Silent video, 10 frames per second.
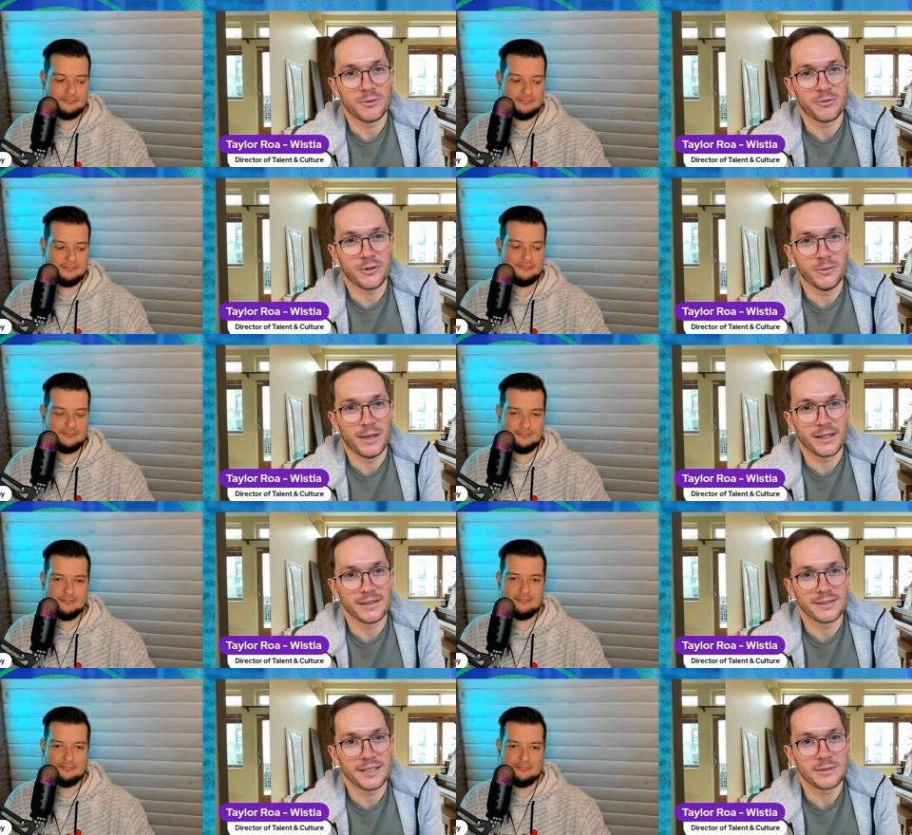Speaker 1: before you make
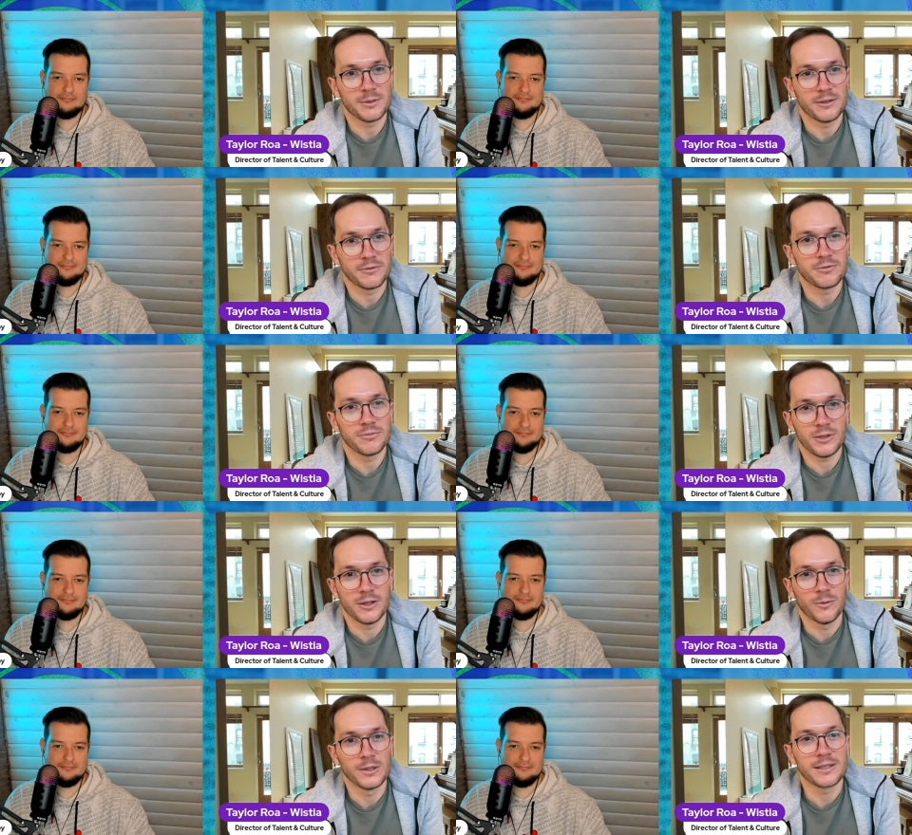an assessment of, you
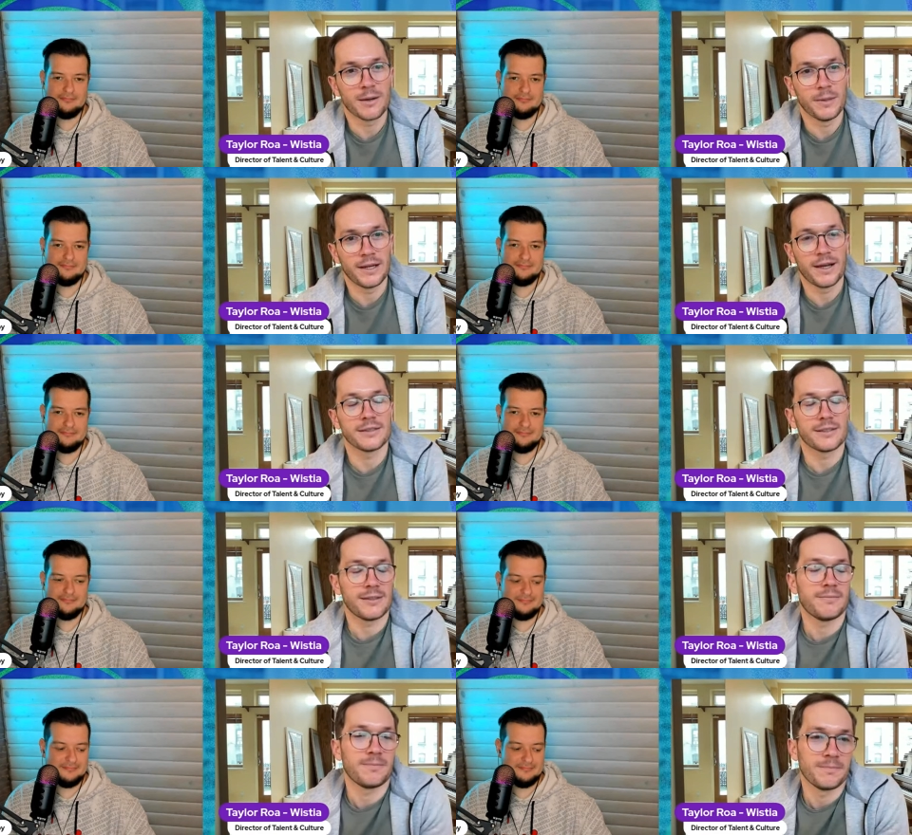know, what's coming
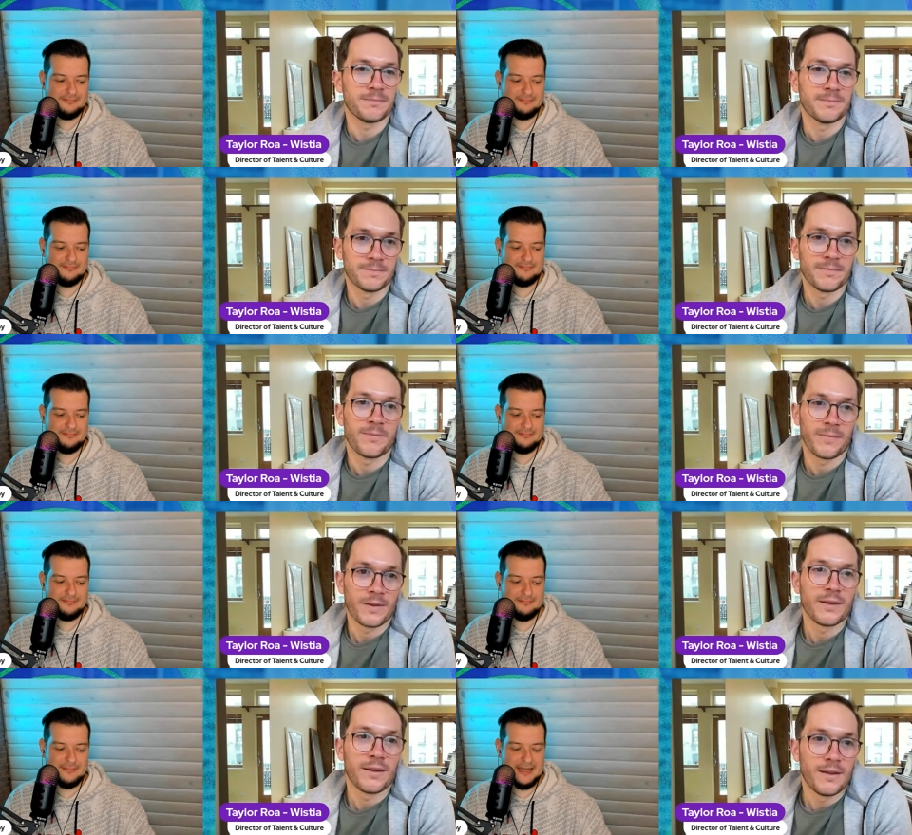next.
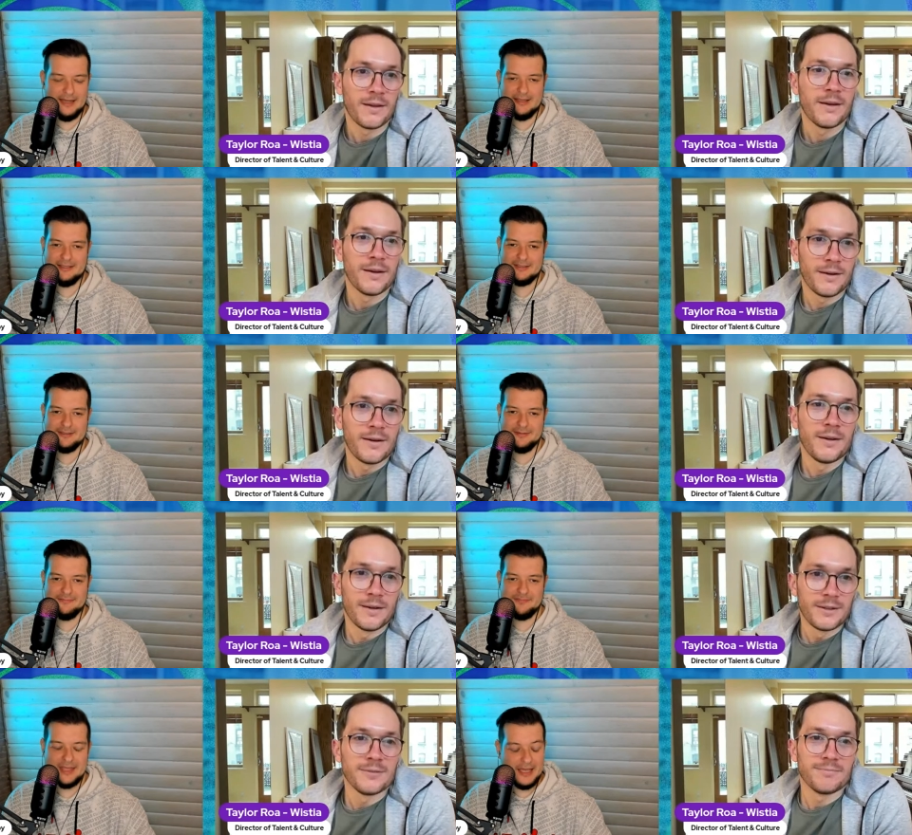Yeah, that's true.
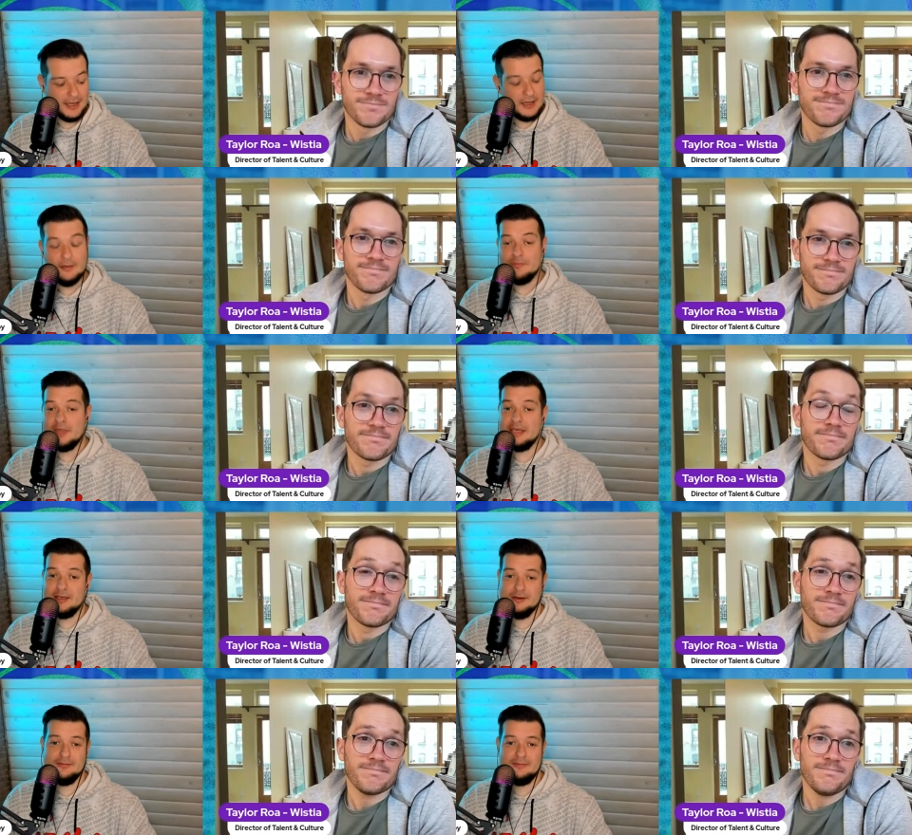
Speaker 2: Thank
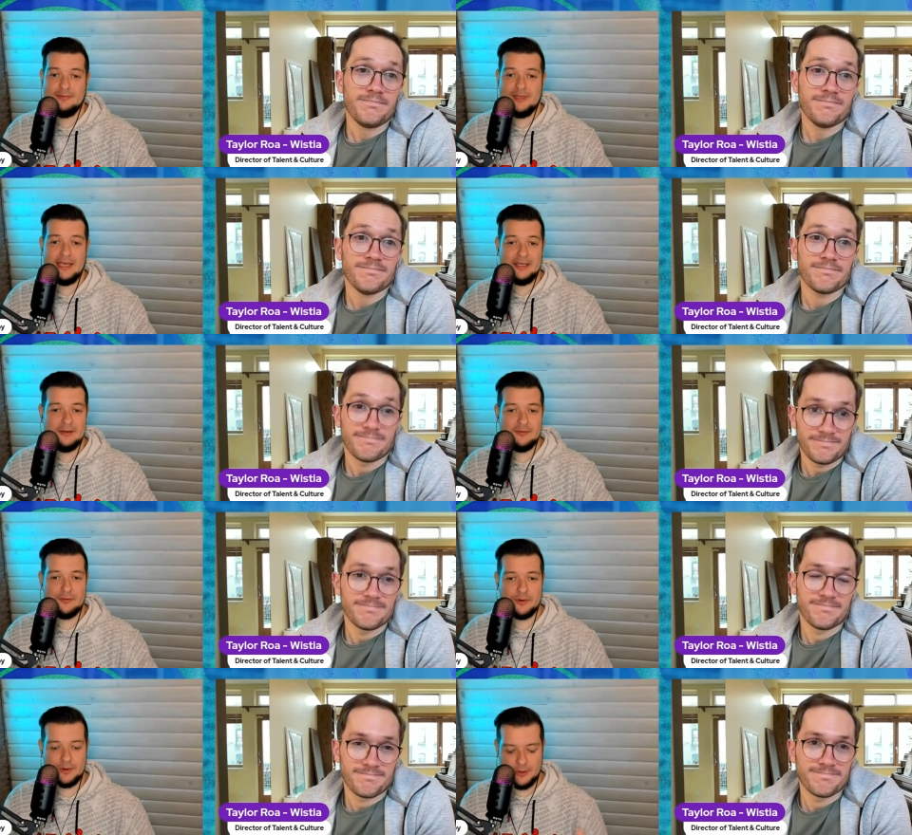you thank you
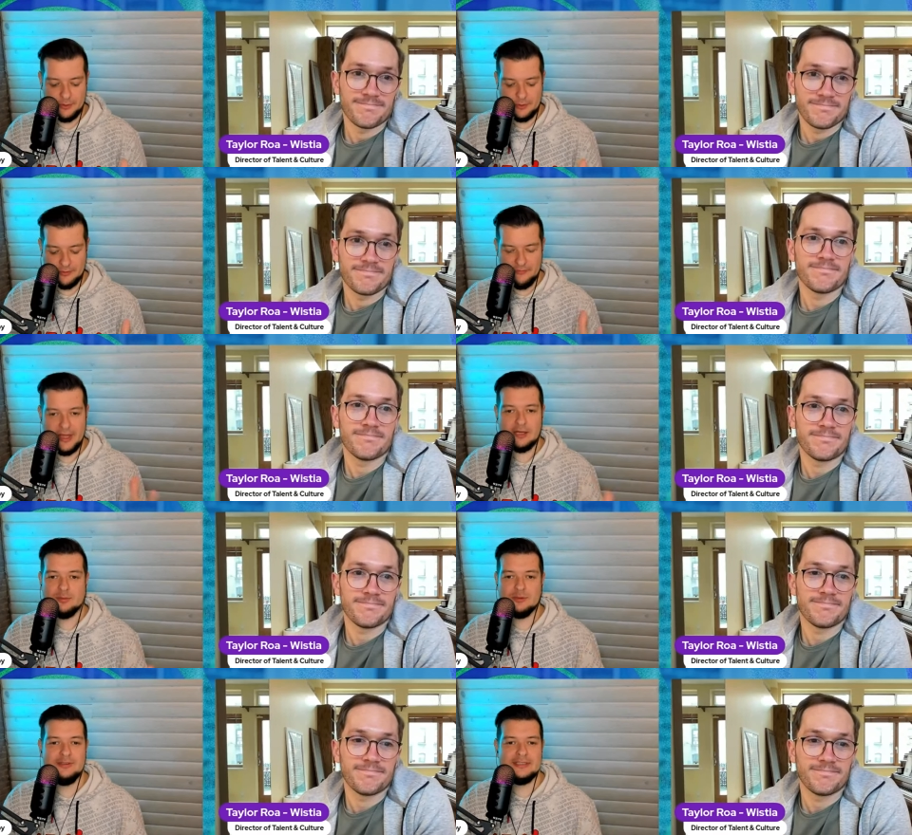for your
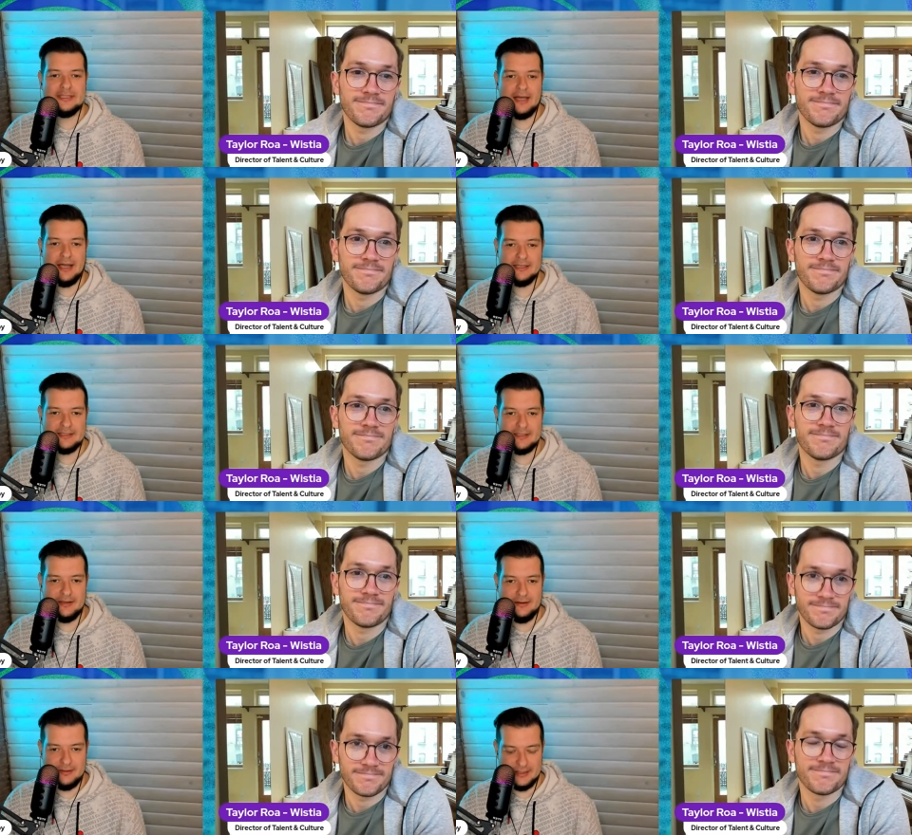valuable insights
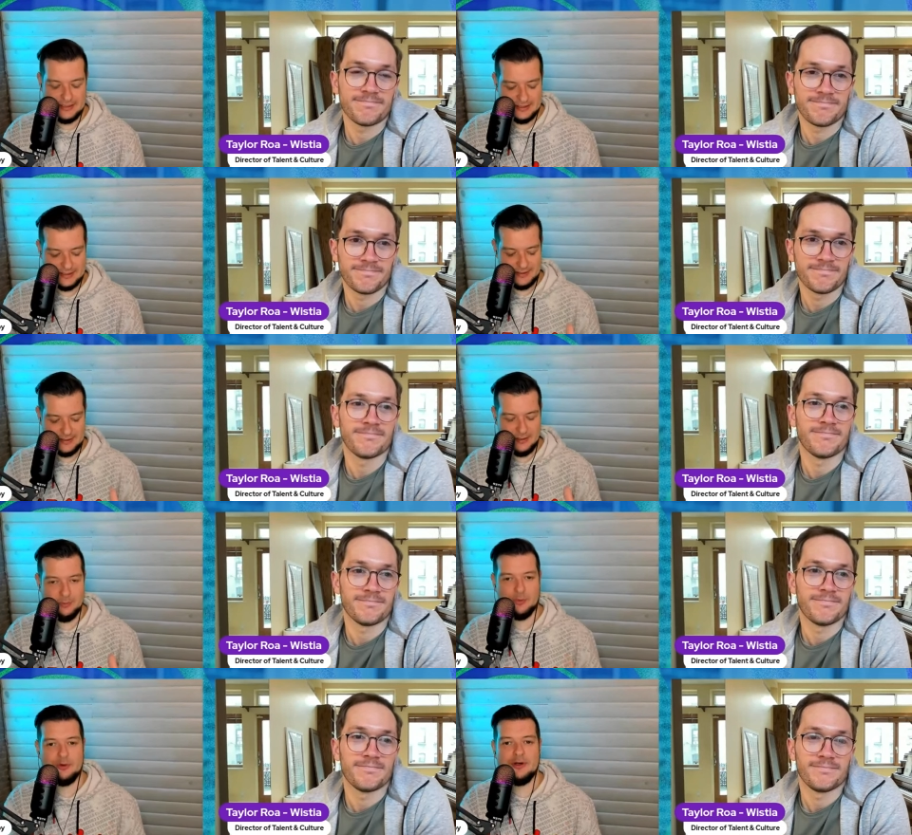on this
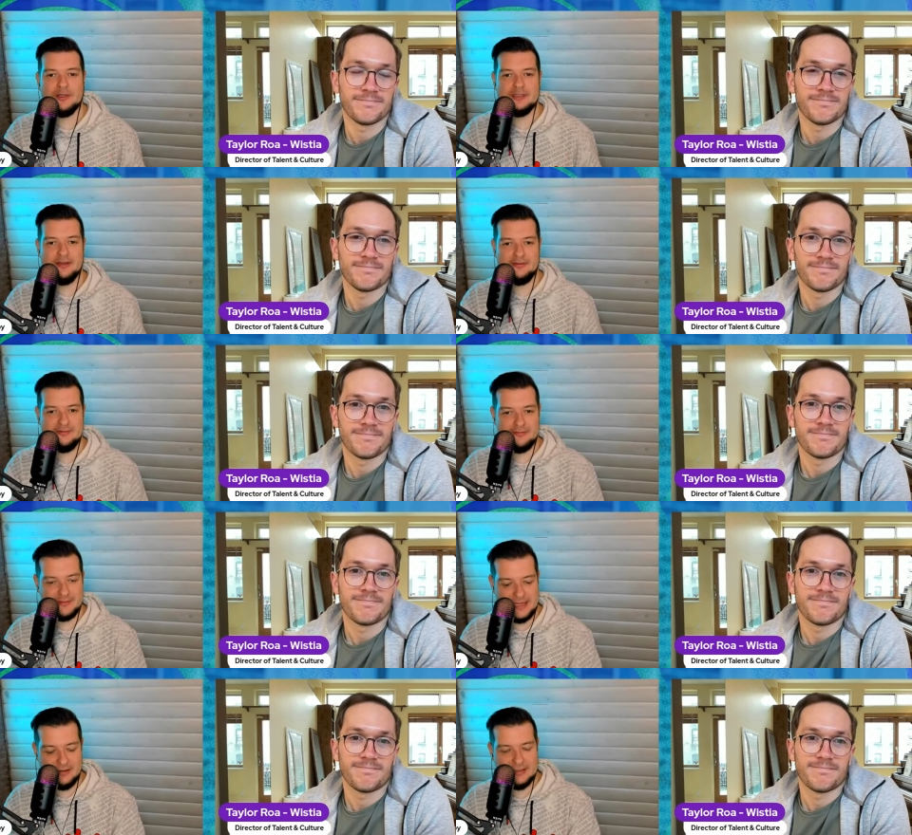importance of
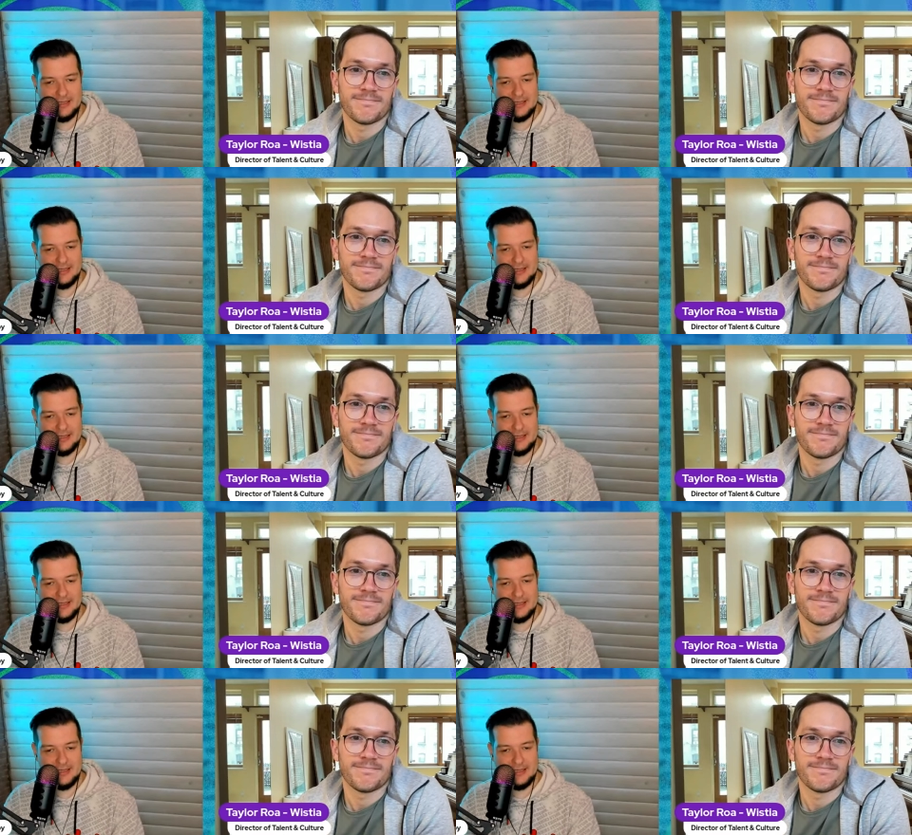talent